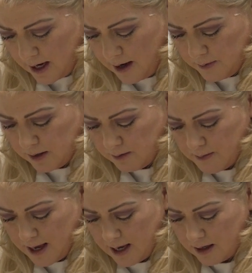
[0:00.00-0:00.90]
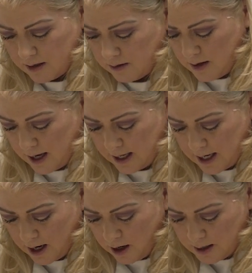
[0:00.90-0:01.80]
I'm gonna make a
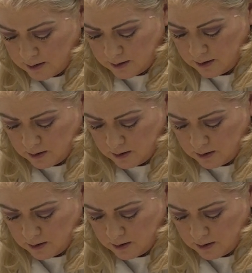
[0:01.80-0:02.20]
carrot